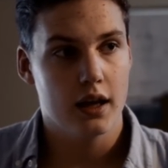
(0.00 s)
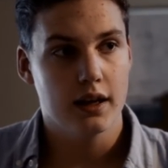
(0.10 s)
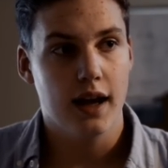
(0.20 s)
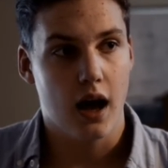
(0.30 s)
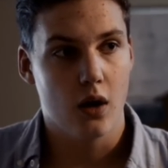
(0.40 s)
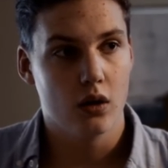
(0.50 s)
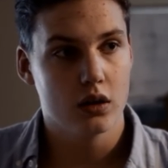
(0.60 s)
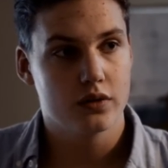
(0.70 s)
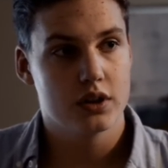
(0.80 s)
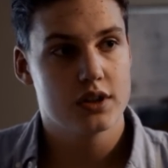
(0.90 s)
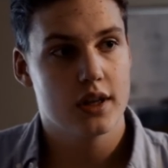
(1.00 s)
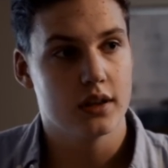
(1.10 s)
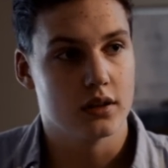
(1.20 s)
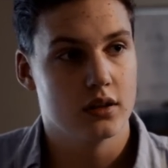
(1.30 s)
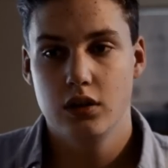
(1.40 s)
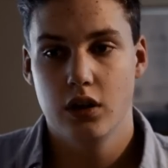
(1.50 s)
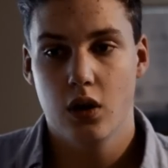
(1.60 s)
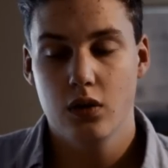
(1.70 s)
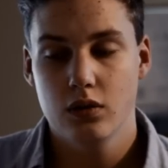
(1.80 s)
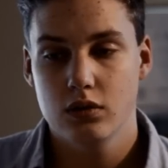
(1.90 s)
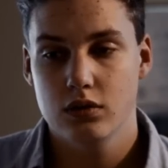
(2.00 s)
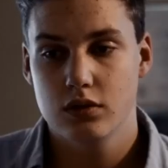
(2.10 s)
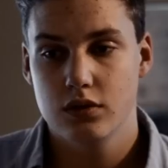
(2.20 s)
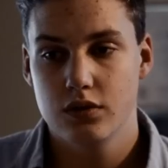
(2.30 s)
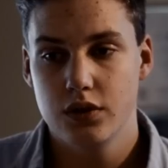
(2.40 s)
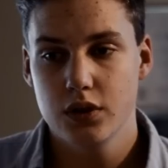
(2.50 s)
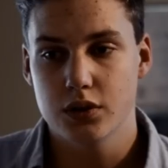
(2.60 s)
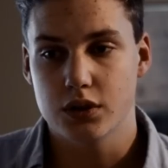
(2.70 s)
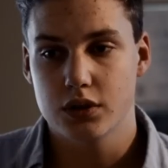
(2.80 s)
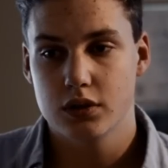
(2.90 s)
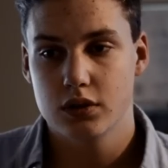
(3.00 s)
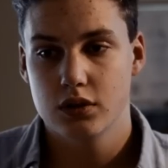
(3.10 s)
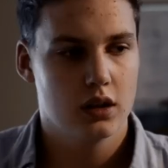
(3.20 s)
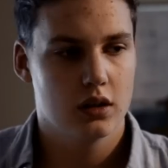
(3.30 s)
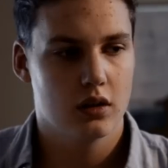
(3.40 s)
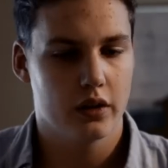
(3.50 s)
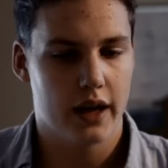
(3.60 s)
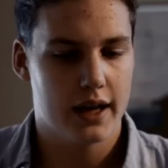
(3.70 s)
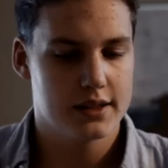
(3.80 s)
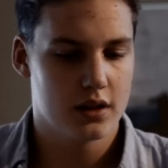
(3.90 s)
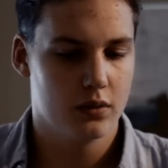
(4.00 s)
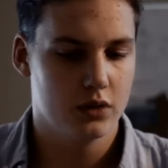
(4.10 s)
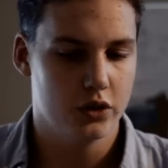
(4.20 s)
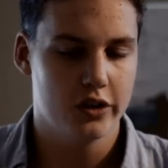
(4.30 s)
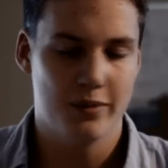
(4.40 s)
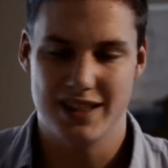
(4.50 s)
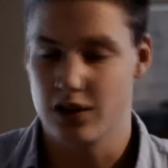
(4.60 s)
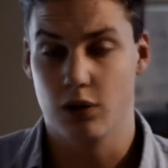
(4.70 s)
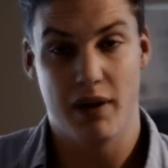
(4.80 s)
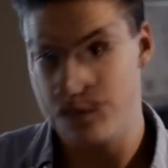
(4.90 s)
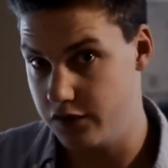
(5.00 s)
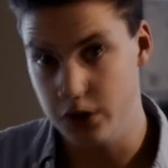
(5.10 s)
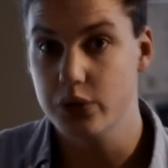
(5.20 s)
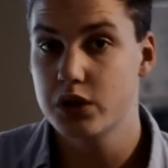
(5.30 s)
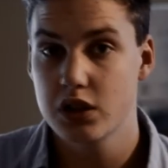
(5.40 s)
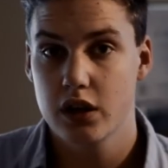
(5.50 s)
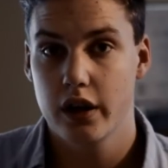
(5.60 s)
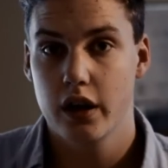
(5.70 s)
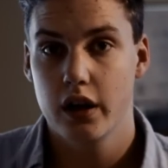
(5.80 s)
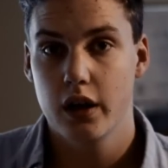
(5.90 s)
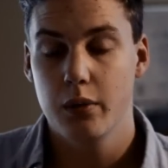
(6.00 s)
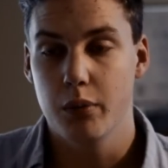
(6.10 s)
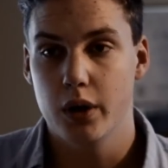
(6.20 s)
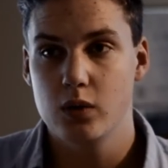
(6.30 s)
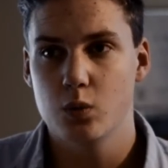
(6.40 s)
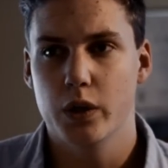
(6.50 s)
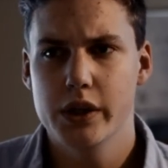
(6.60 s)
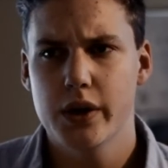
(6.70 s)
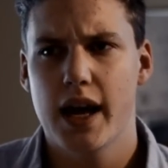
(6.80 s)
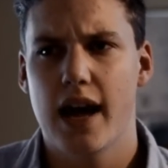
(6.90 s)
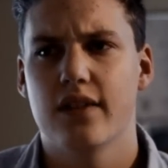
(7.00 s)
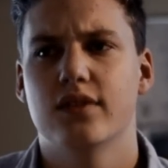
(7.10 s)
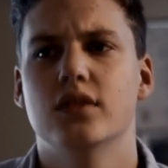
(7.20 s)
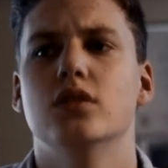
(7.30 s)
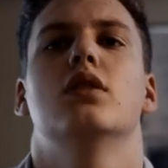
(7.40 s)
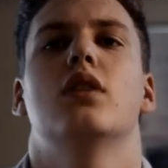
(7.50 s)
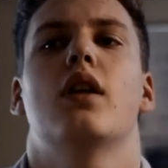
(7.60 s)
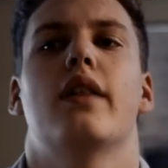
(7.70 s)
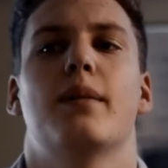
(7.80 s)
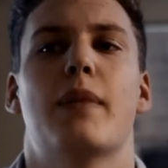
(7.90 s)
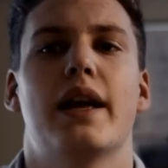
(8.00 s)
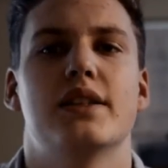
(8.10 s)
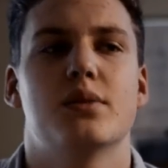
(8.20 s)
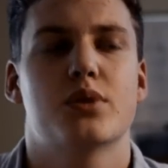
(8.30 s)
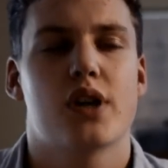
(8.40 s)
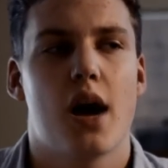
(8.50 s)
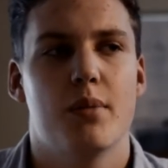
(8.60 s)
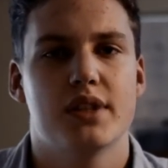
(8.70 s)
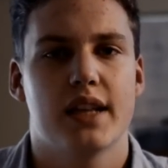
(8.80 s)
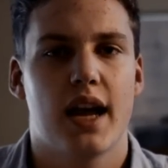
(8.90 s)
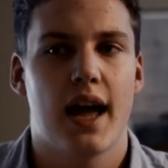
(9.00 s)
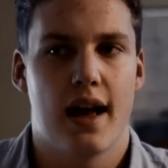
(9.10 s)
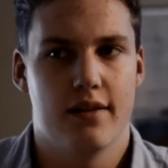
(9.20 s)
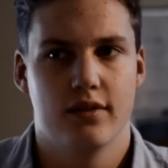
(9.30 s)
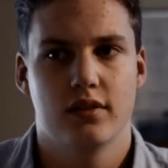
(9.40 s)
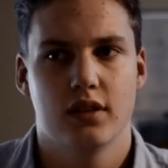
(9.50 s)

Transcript: And now, all of a sudden, no views. Okay, so YouTube is not about views, but when you have the many subscribers that I have